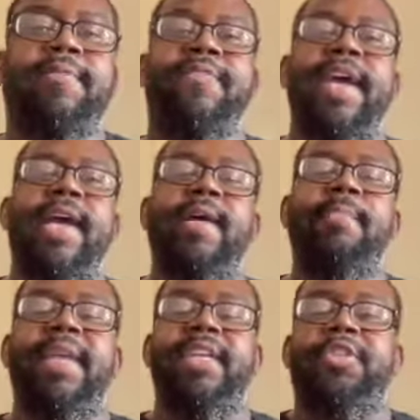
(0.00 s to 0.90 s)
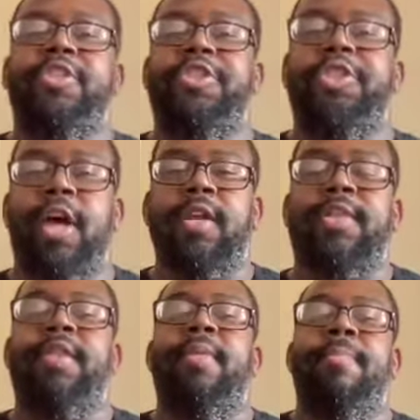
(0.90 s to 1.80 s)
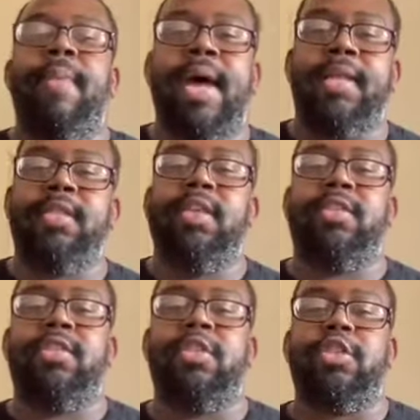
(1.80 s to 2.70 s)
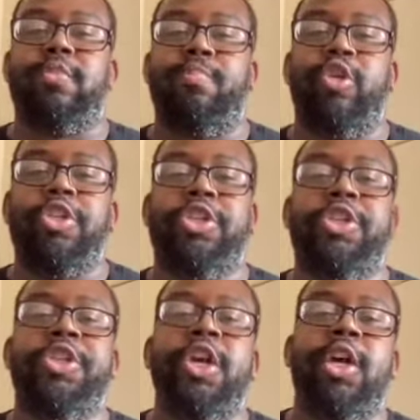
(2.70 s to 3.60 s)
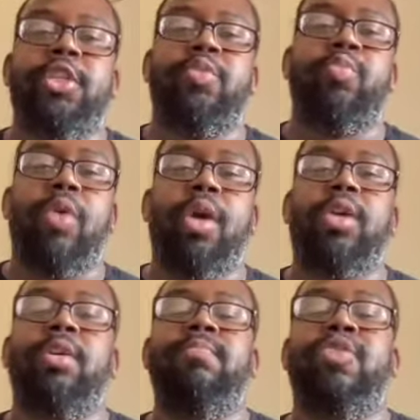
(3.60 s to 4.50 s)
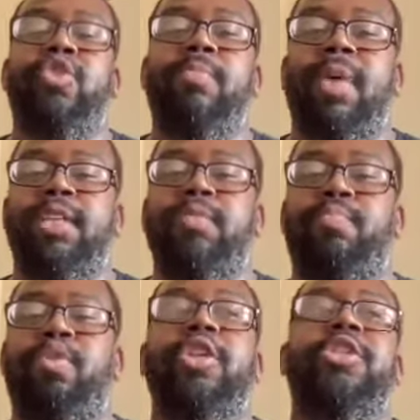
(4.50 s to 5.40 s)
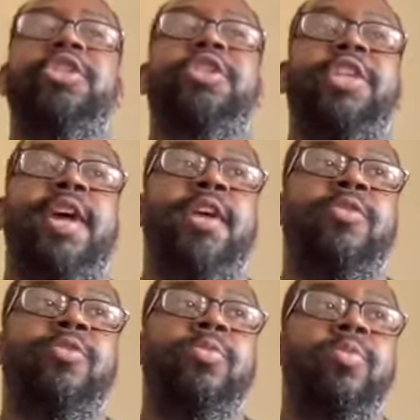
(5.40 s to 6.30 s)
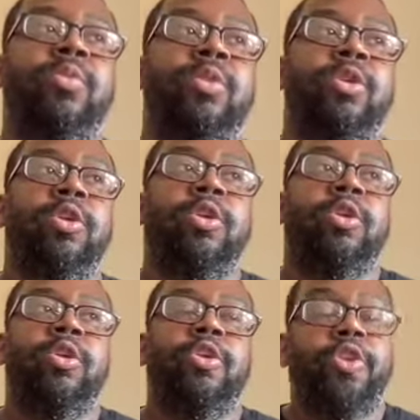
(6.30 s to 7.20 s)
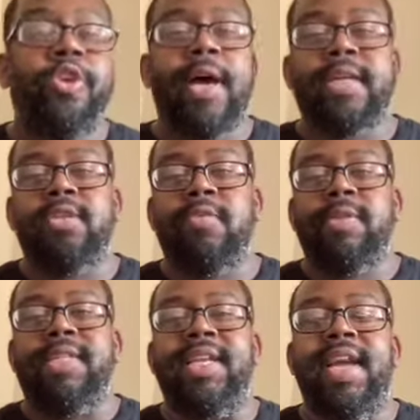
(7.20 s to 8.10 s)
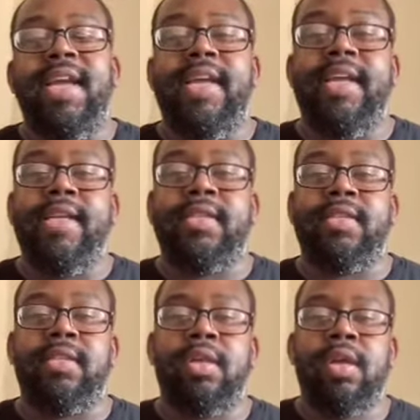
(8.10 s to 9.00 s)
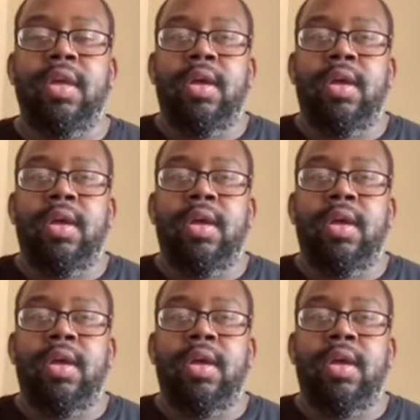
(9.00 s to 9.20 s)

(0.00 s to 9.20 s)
Fam, it's Jonathan Mathis, the sports judge. Welcome to my sports channel. Do you guys know what today is?